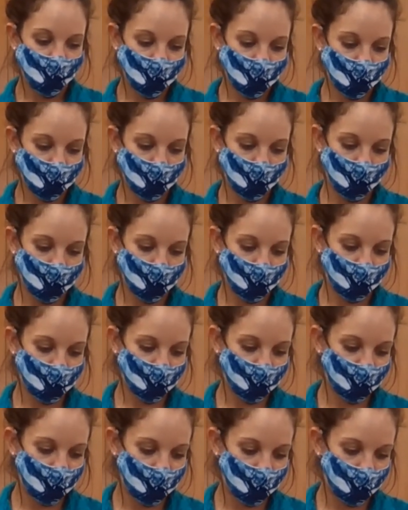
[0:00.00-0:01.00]
So the
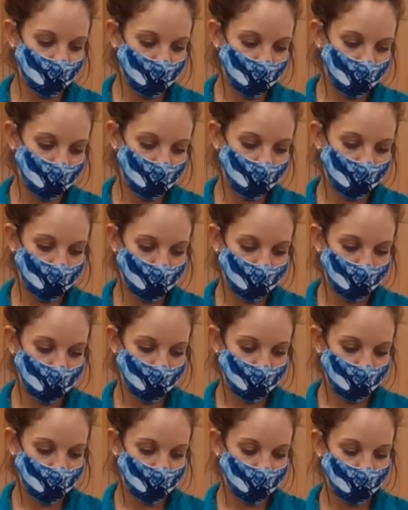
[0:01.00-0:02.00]
first thing we're going to do
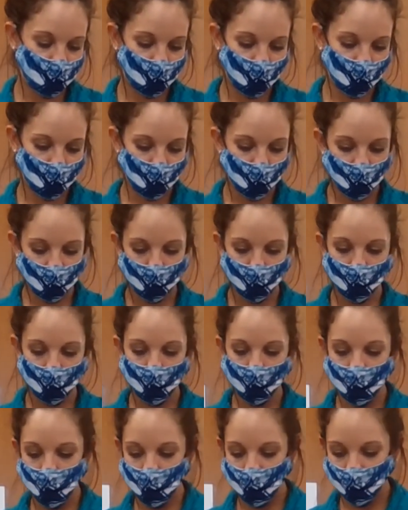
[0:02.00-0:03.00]
is we're going to pick up our
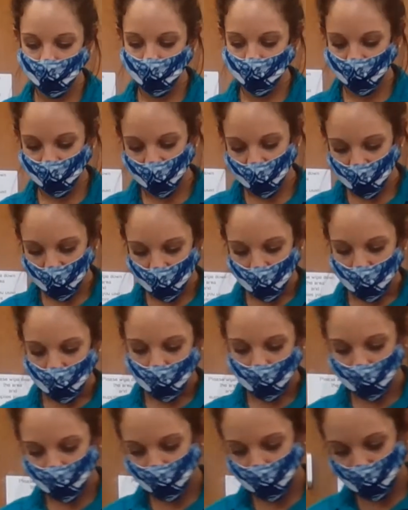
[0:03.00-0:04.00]
gloves
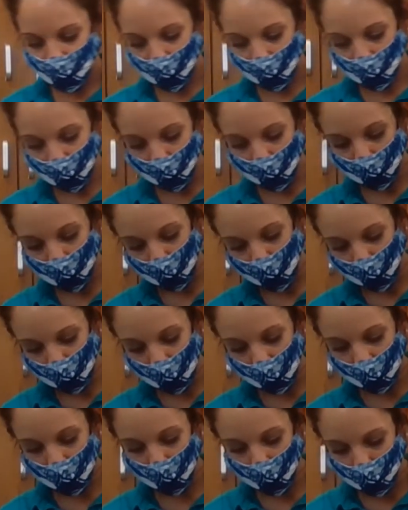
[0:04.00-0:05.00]
and set it on our
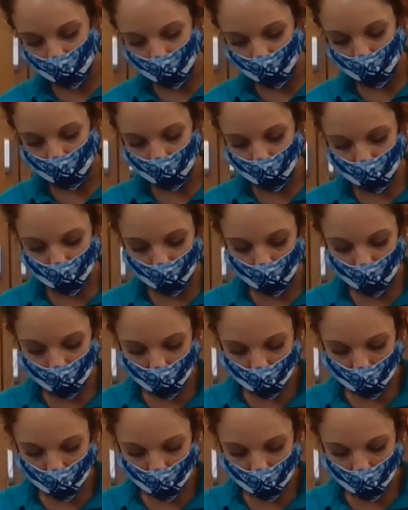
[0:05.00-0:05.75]
table.